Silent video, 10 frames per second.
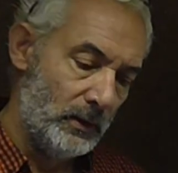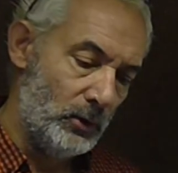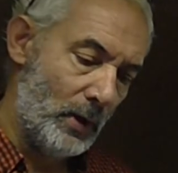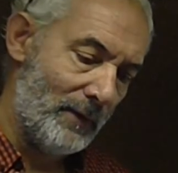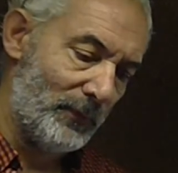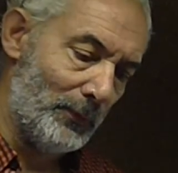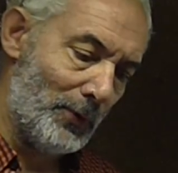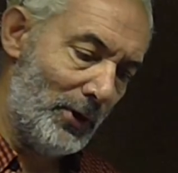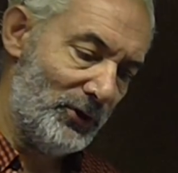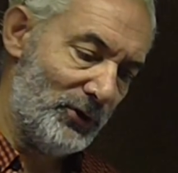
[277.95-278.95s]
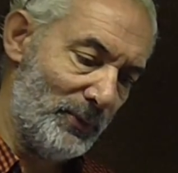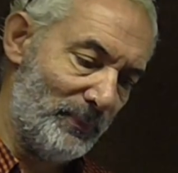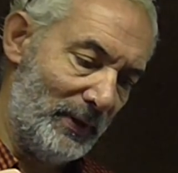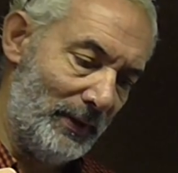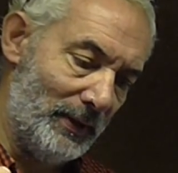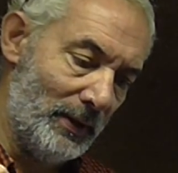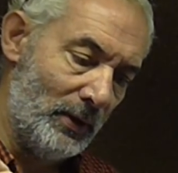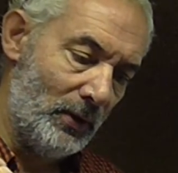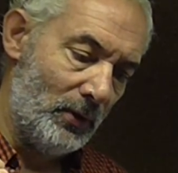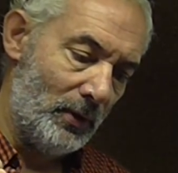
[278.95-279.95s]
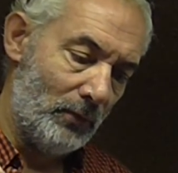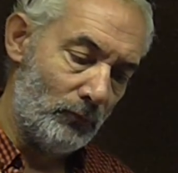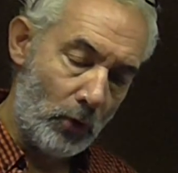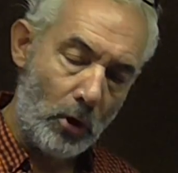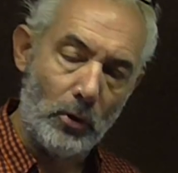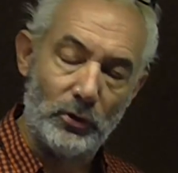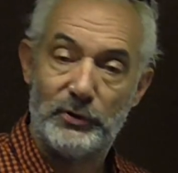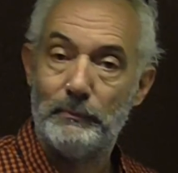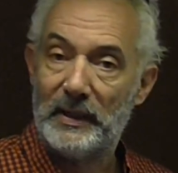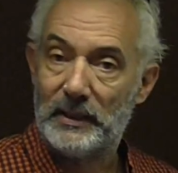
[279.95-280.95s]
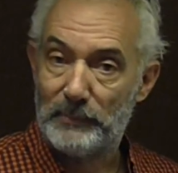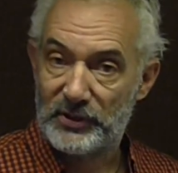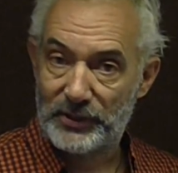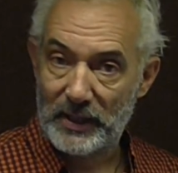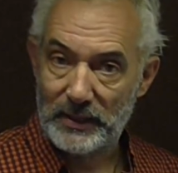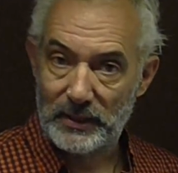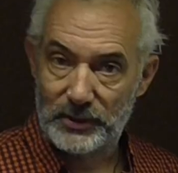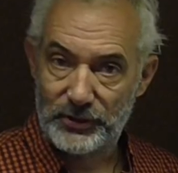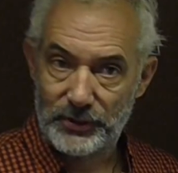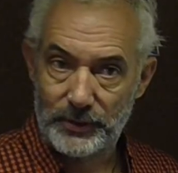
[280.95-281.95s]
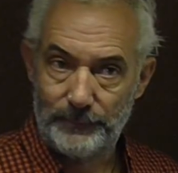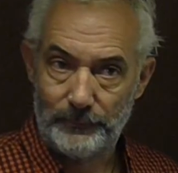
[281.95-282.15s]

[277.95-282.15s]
You have the right to be wrong, to make mistakes.